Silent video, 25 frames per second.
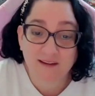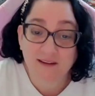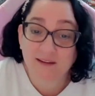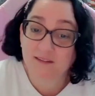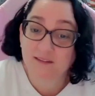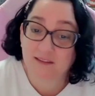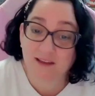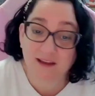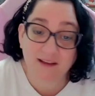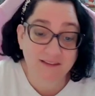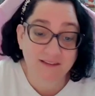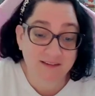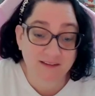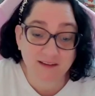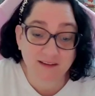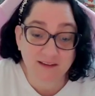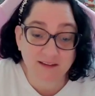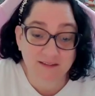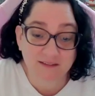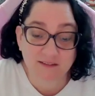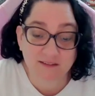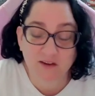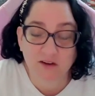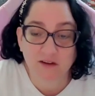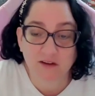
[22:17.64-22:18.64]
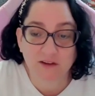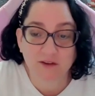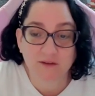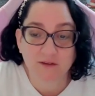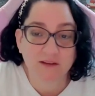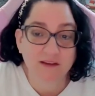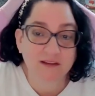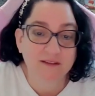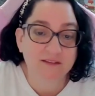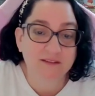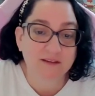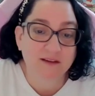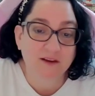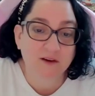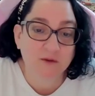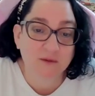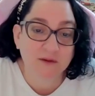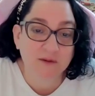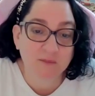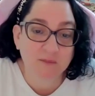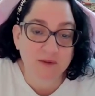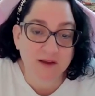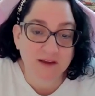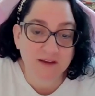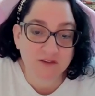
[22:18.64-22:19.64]
That's it. It's all you need to go
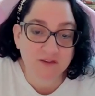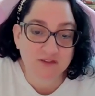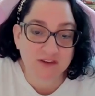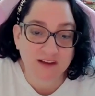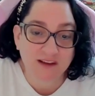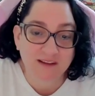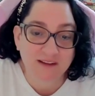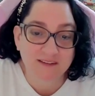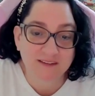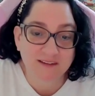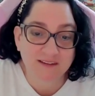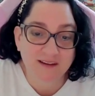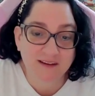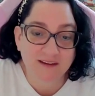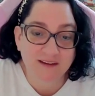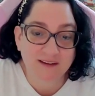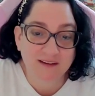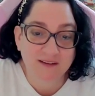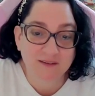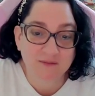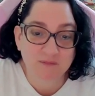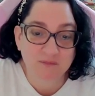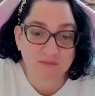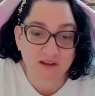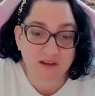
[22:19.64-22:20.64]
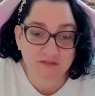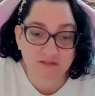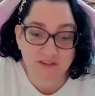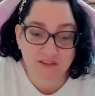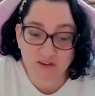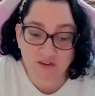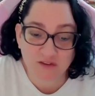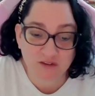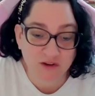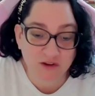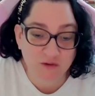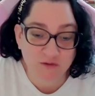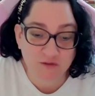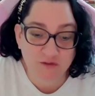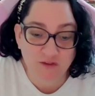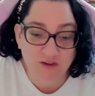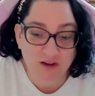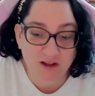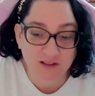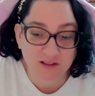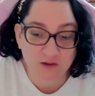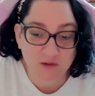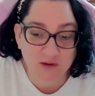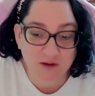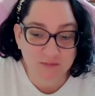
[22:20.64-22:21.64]
inpatient. If there are no
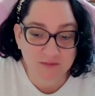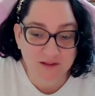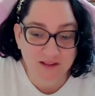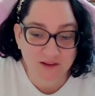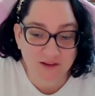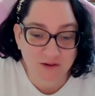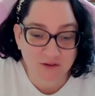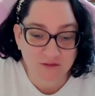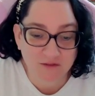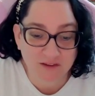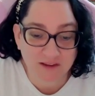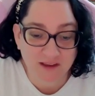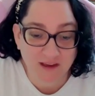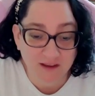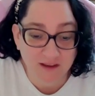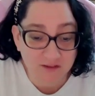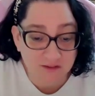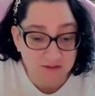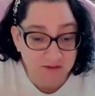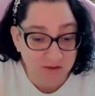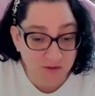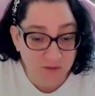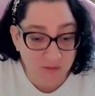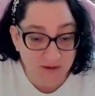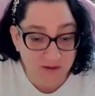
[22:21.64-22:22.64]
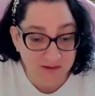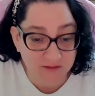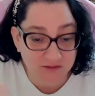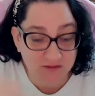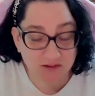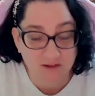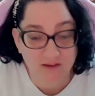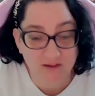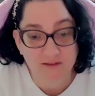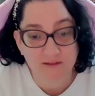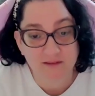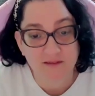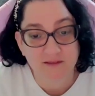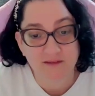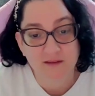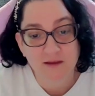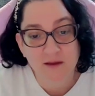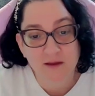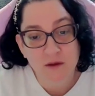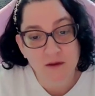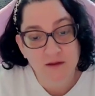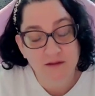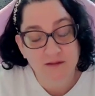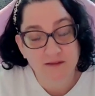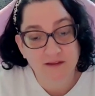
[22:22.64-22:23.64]
follow-up clarification questions,
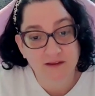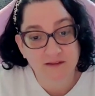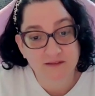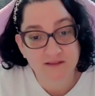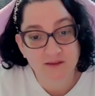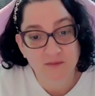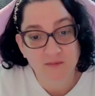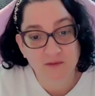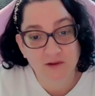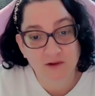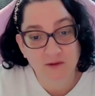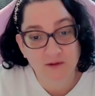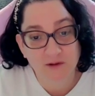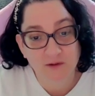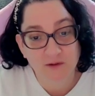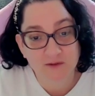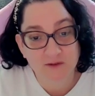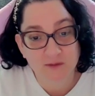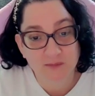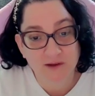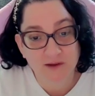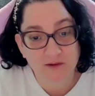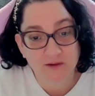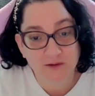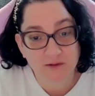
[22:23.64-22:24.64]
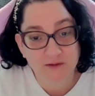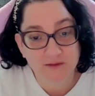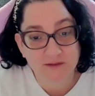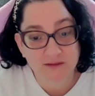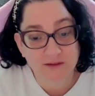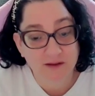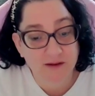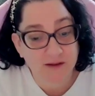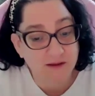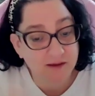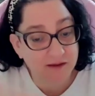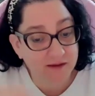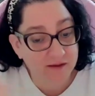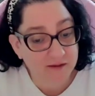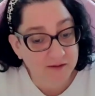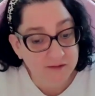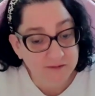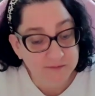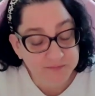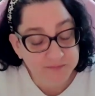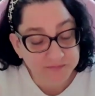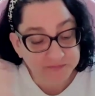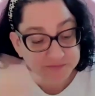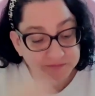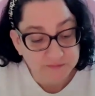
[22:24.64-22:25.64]
like someone who knows about OCD,
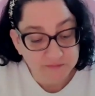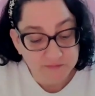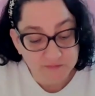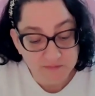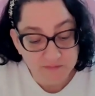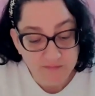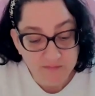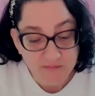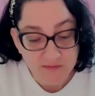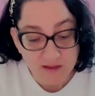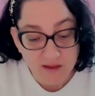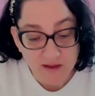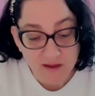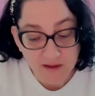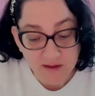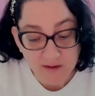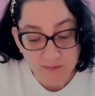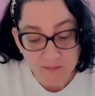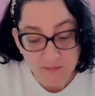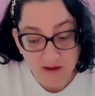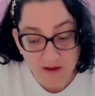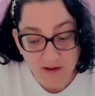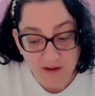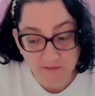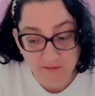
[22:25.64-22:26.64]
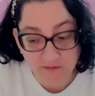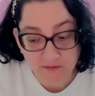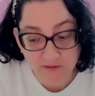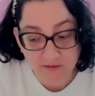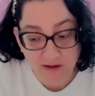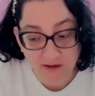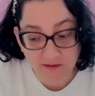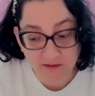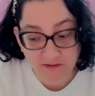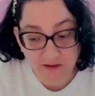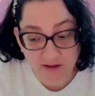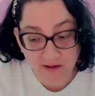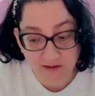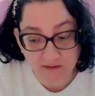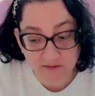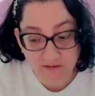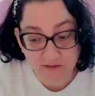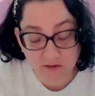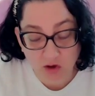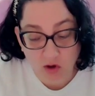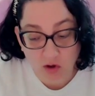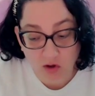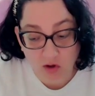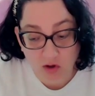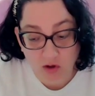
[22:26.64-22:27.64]
I've had to
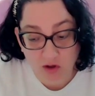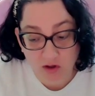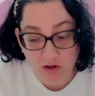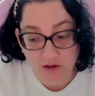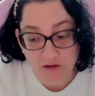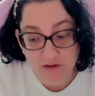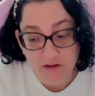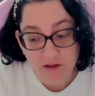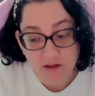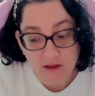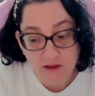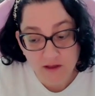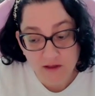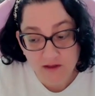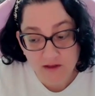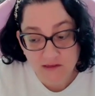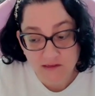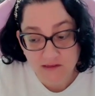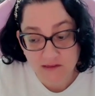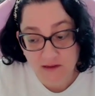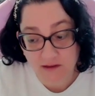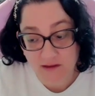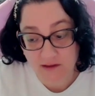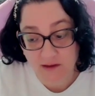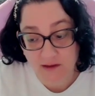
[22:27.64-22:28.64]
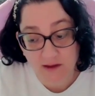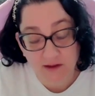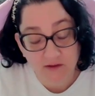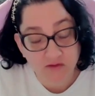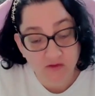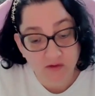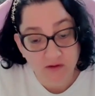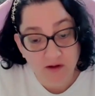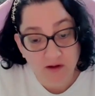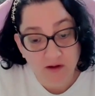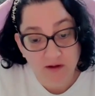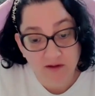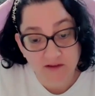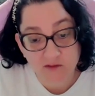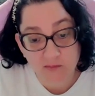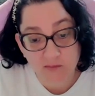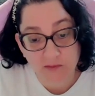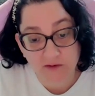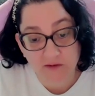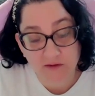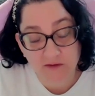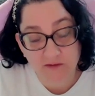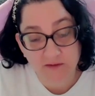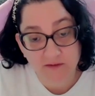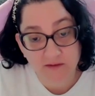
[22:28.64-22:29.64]
call psychiatric
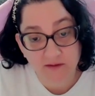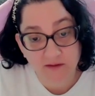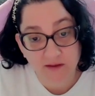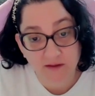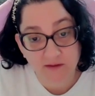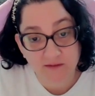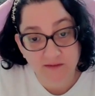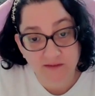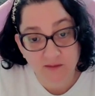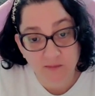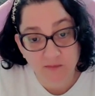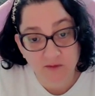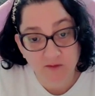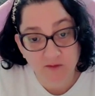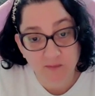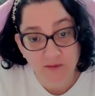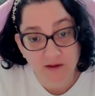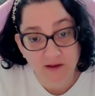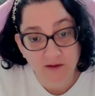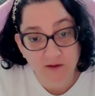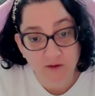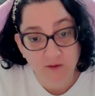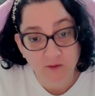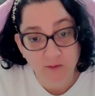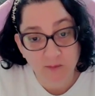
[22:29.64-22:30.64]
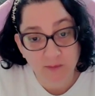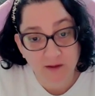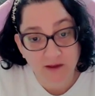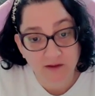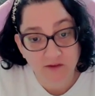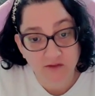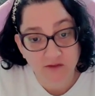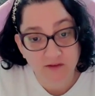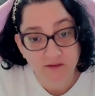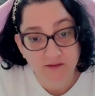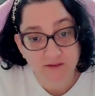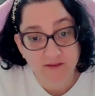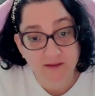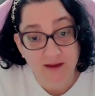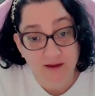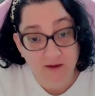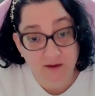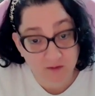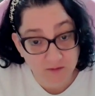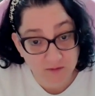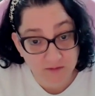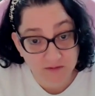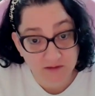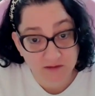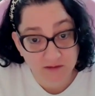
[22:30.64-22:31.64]
hospitals to get some of my own patients
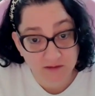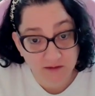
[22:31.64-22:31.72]
out